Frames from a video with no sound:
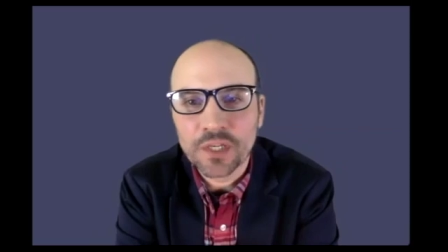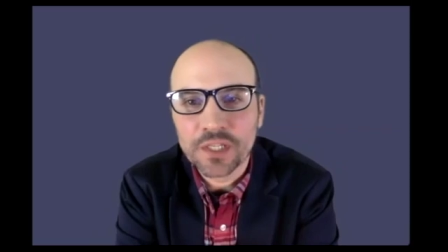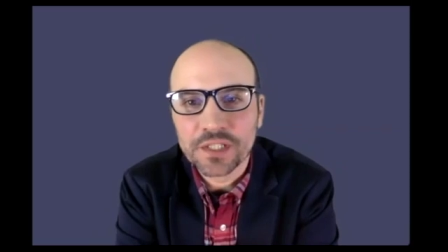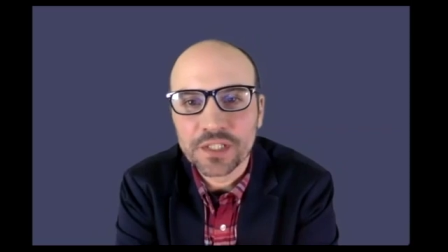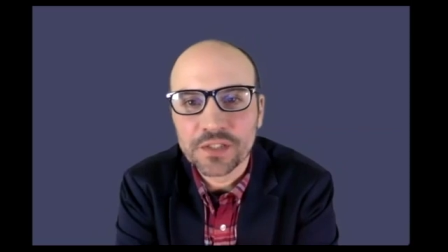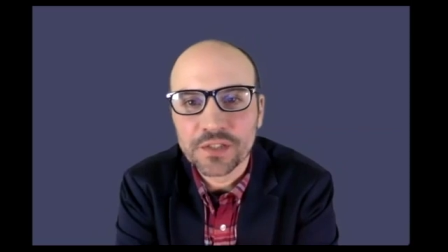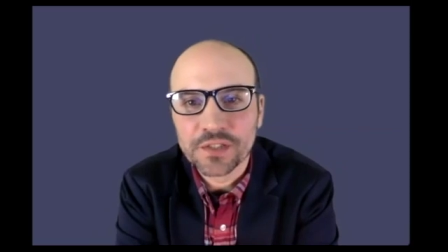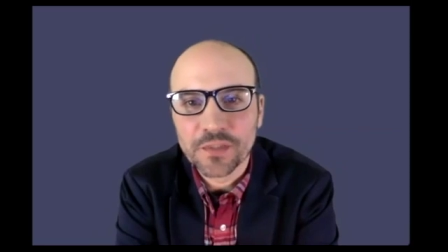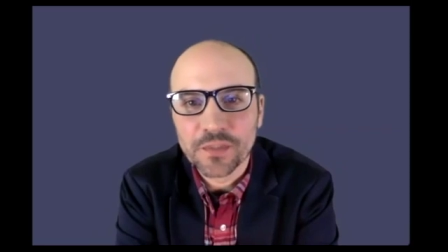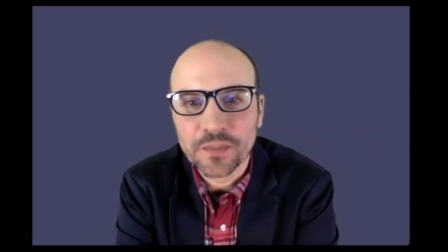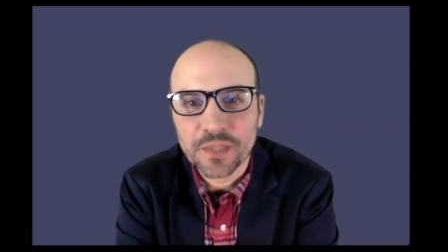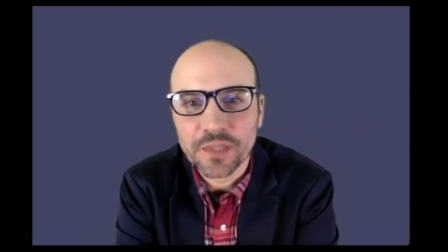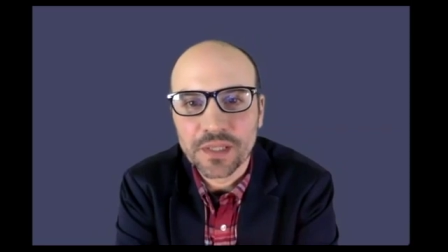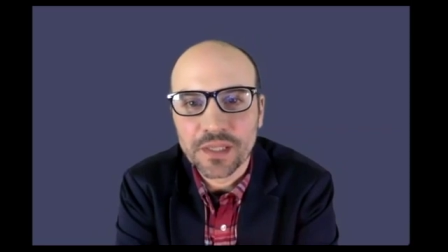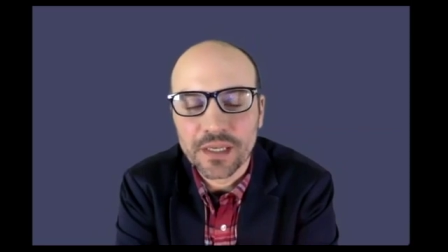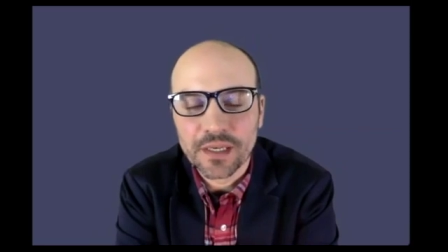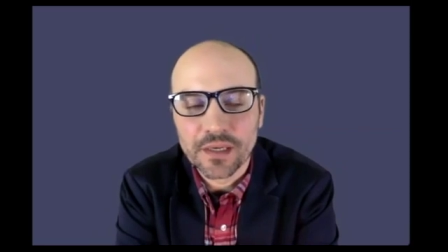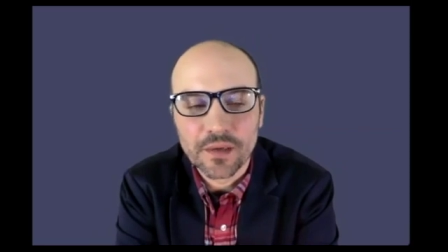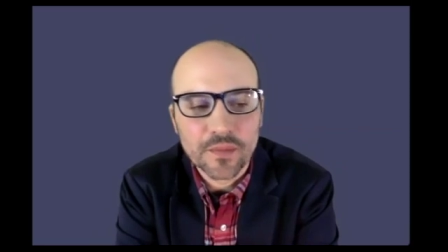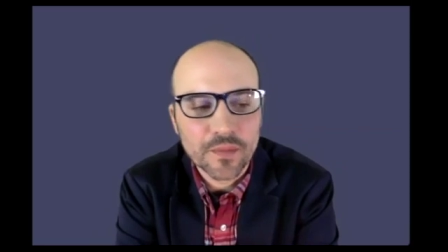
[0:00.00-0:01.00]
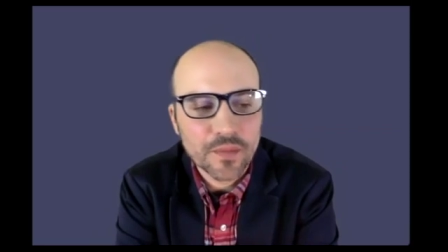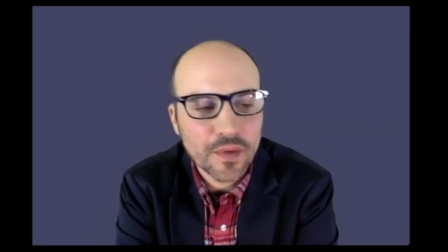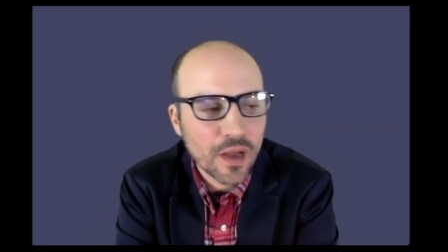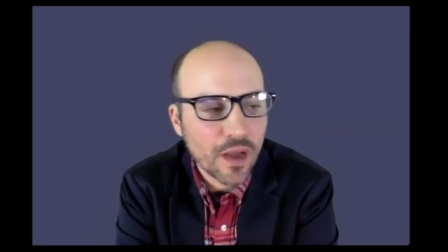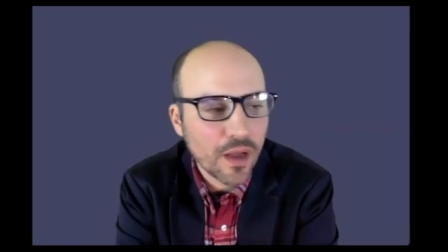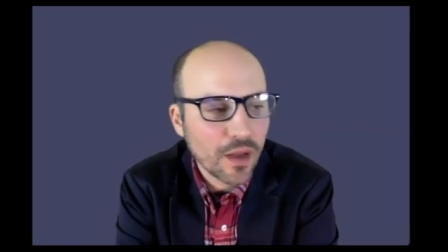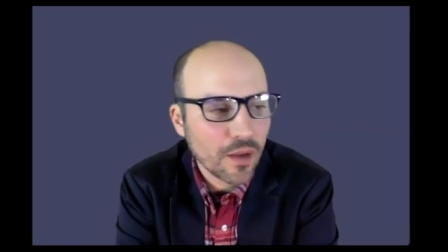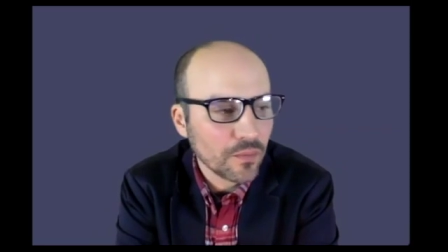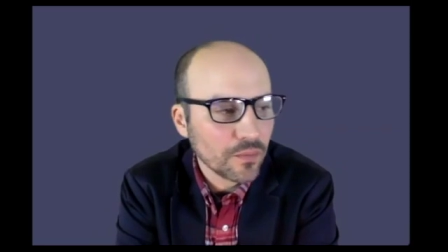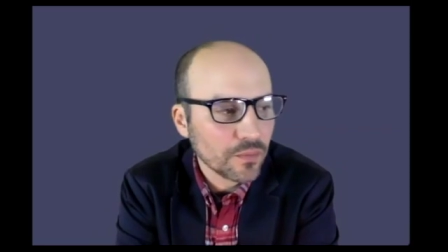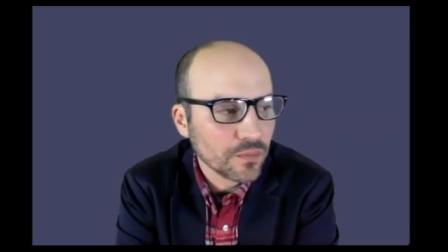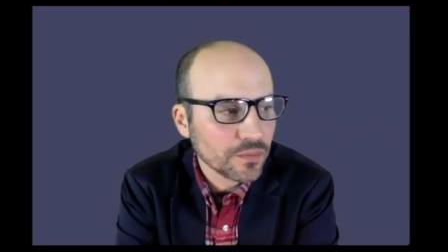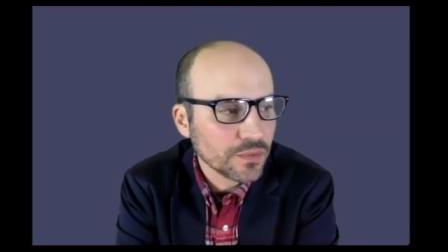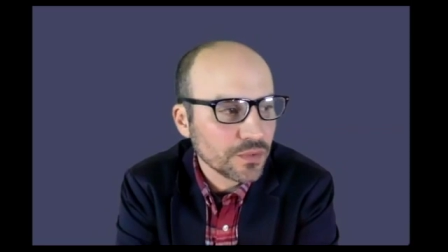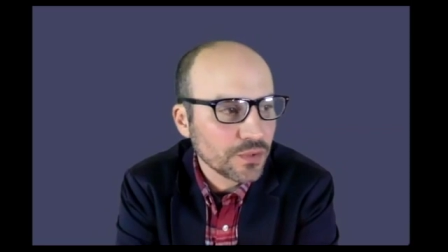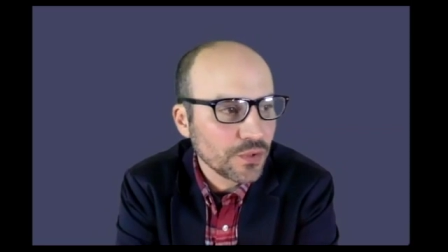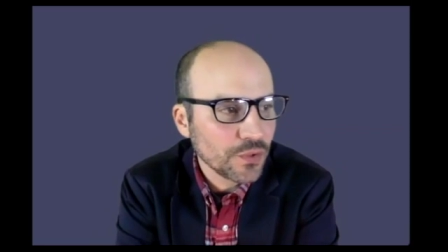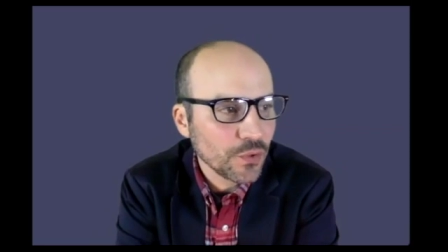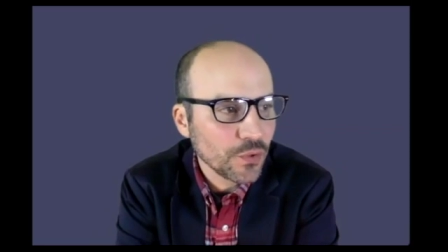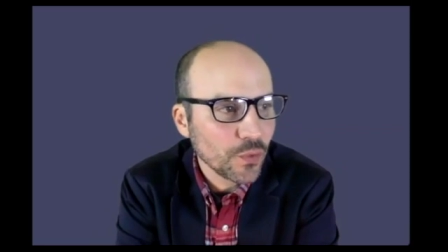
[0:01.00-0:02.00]
to jump in there
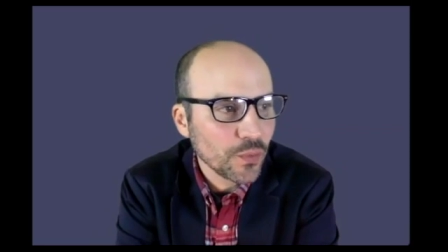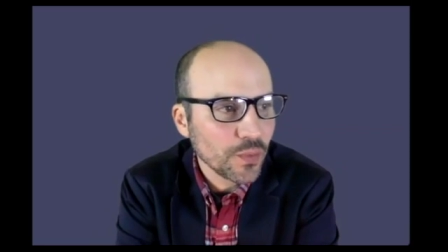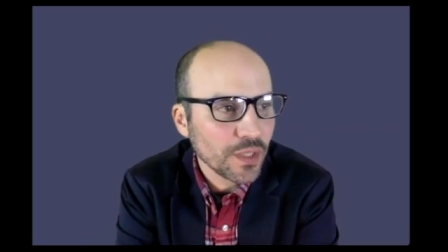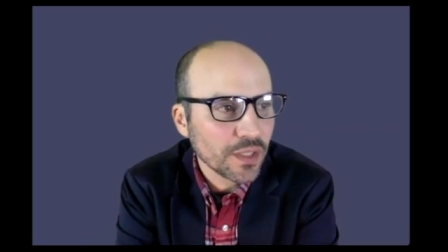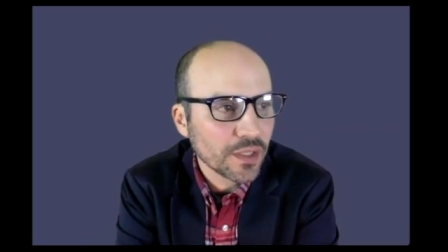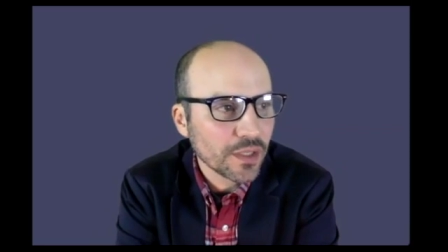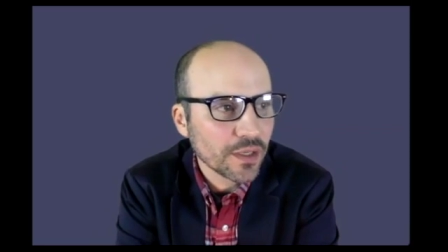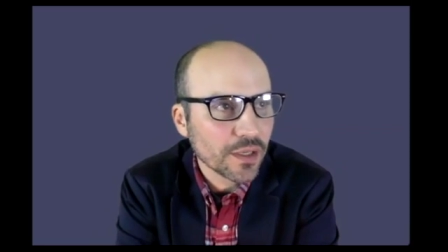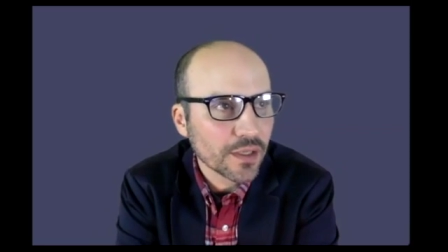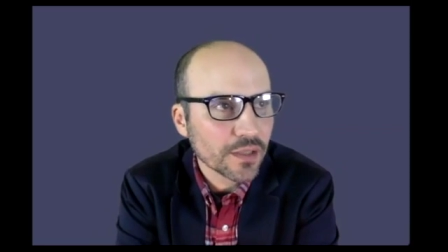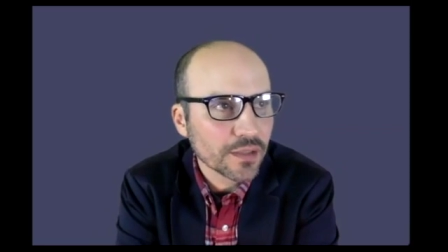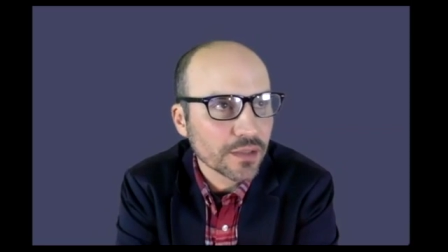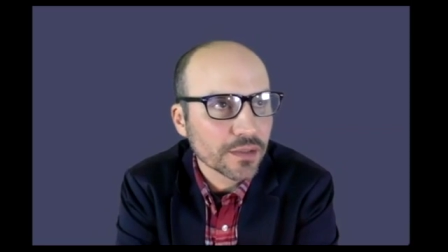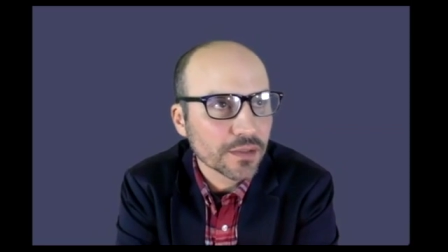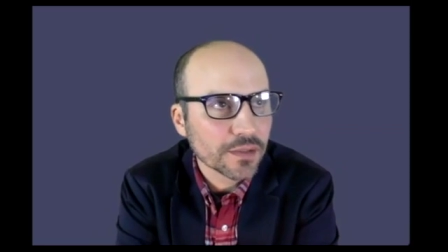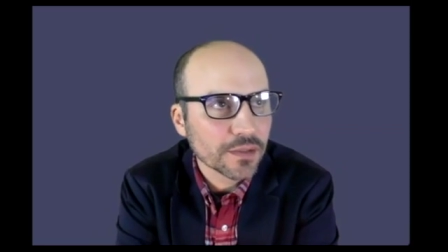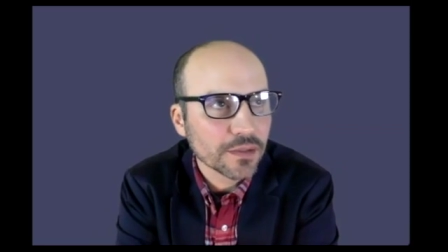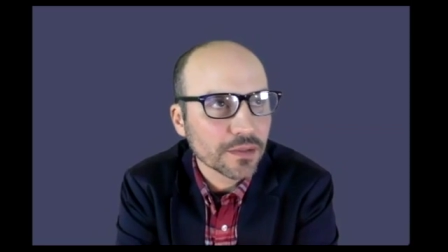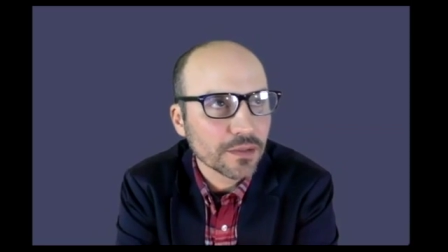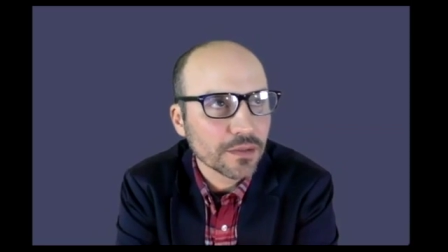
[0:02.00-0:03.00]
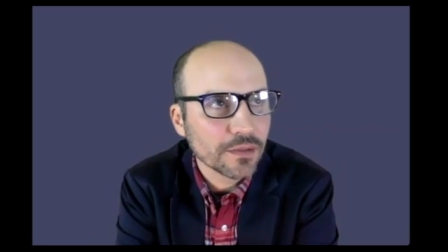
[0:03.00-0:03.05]
too, because